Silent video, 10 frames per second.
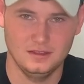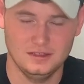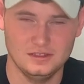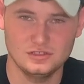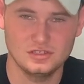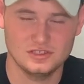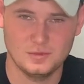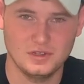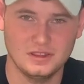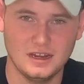this is just
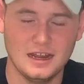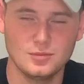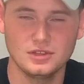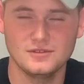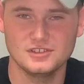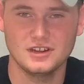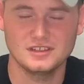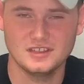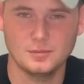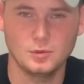something that I believe is
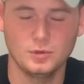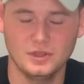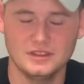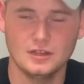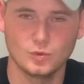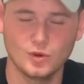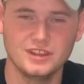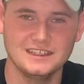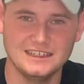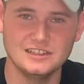unacceptable, and they
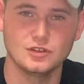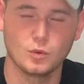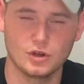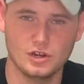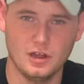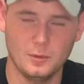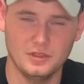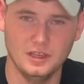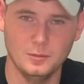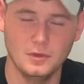really need to work on
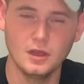with him.